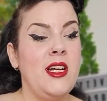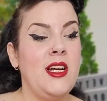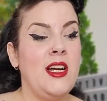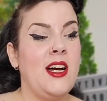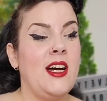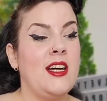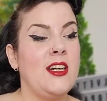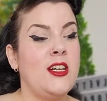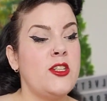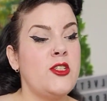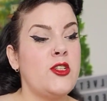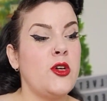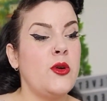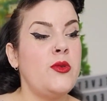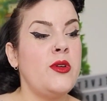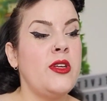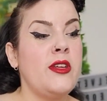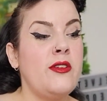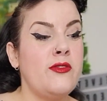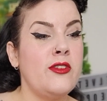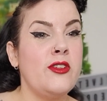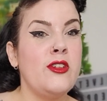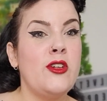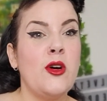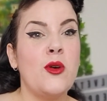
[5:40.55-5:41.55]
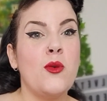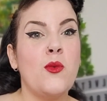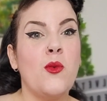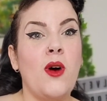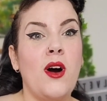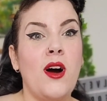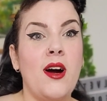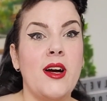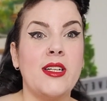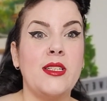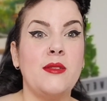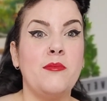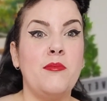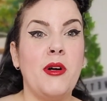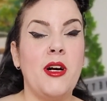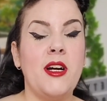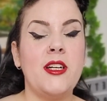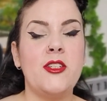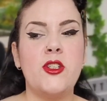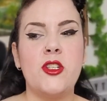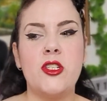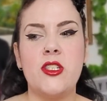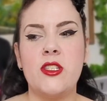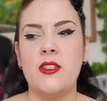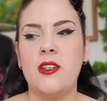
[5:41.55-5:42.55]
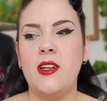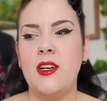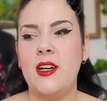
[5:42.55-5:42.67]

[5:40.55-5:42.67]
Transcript: And I don't even know why. But